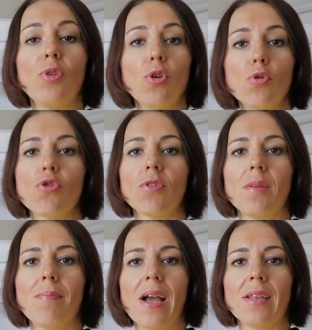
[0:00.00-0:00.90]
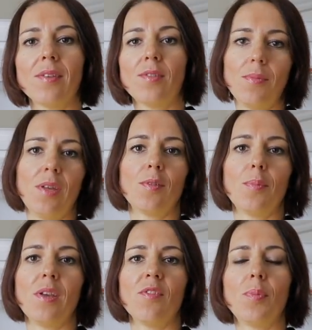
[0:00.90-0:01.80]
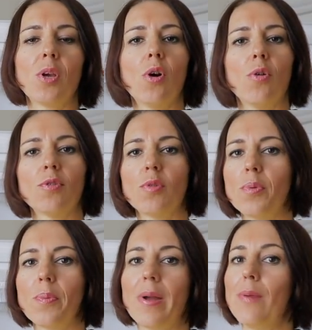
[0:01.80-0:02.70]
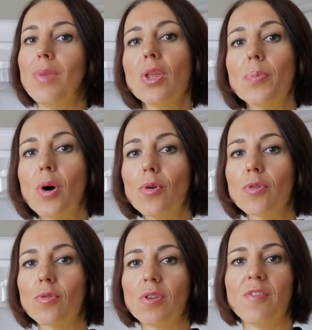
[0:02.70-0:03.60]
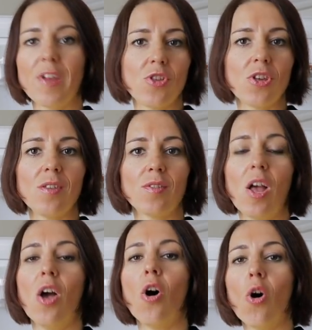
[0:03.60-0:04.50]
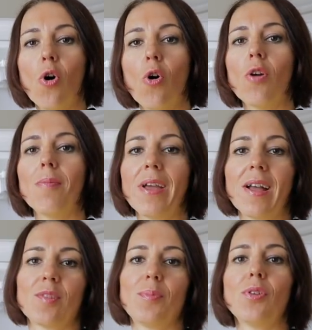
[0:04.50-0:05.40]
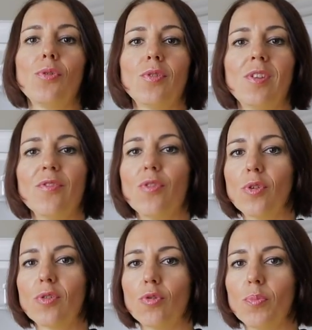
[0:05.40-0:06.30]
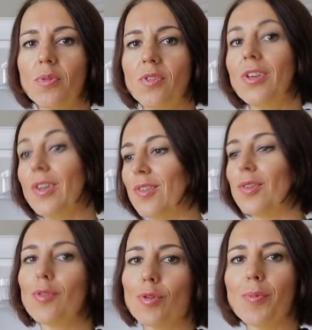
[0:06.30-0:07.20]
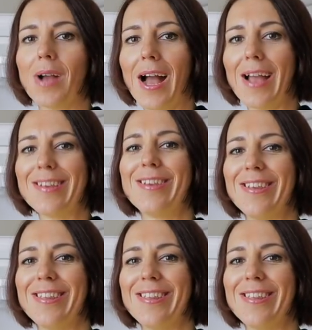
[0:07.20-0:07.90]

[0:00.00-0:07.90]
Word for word: we usually buy it as minced beef because we prepare meatballs with veggies or my husband uses them for soups. He's the soup guy.